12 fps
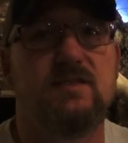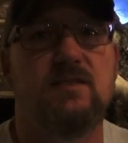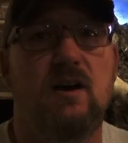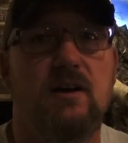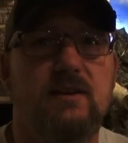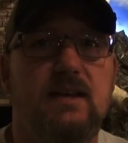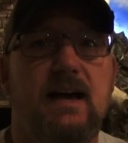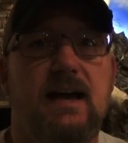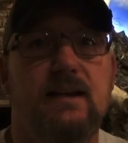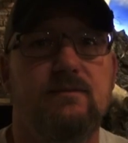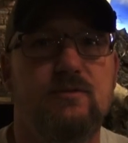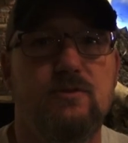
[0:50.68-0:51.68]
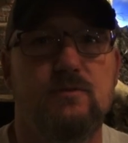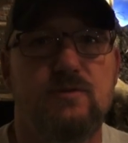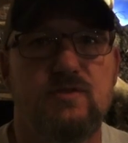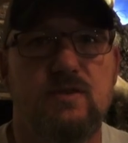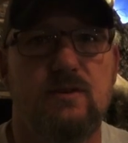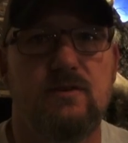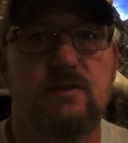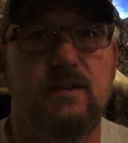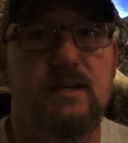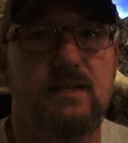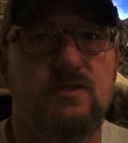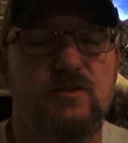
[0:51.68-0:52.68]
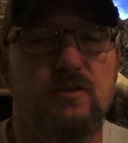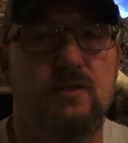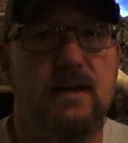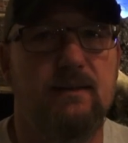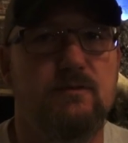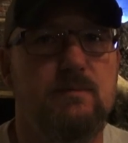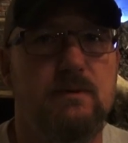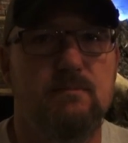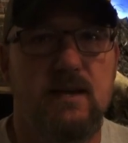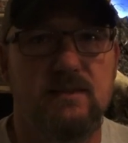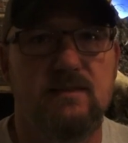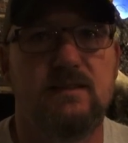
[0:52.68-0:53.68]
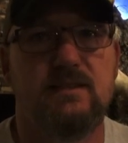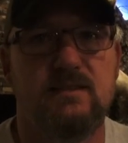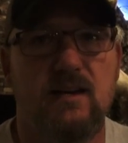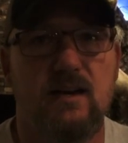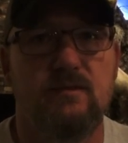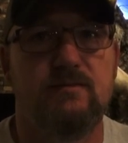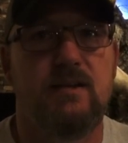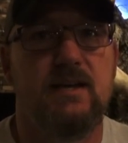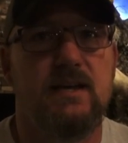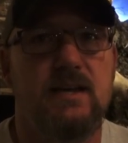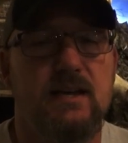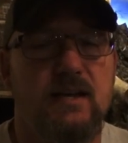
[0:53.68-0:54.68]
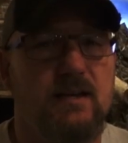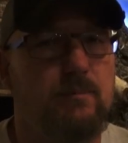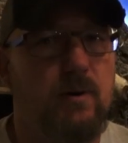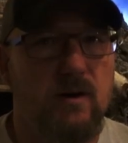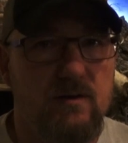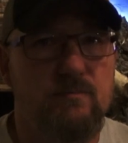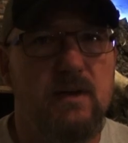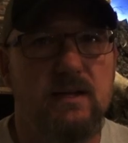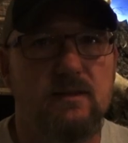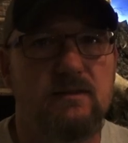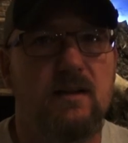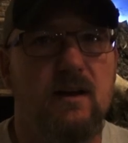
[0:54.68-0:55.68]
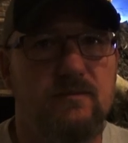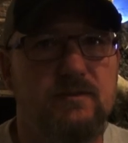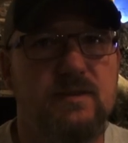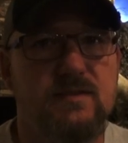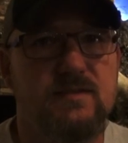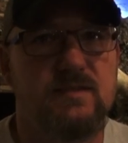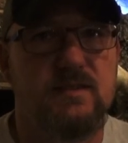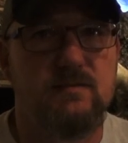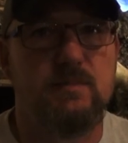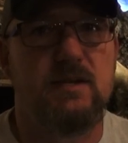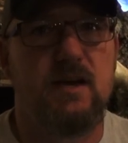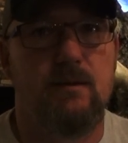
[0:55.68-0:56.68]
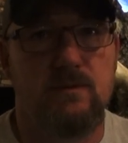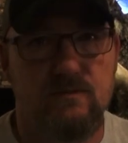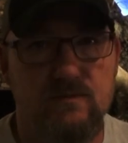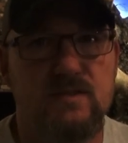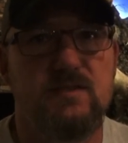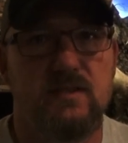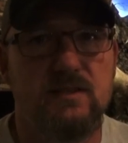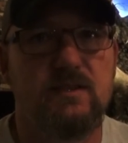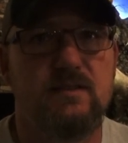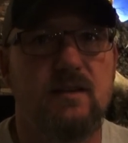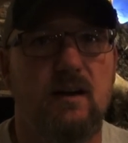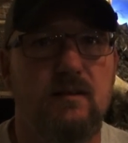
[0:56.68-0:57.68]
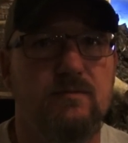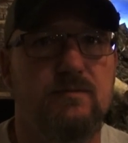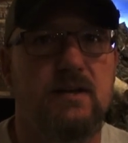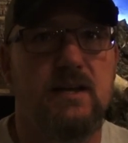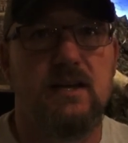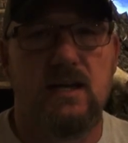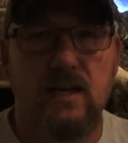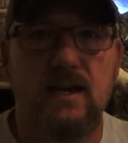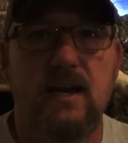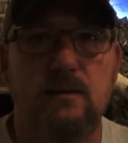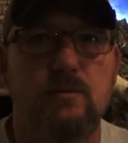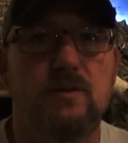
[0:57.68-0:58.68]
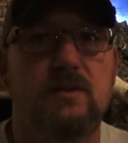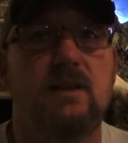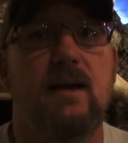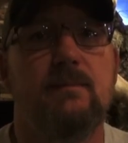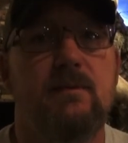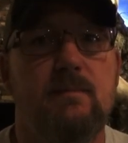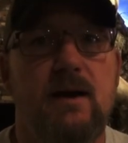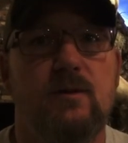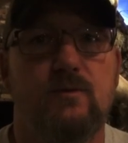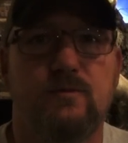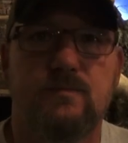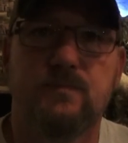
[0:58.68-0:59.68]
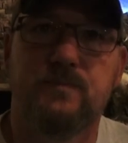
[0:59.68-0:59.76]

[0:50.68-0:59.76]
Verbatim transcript: to talk you out of doing certain things, so you have to be mentally tough, and part of mental toughness is becoming physically tough and able to climb the mountain.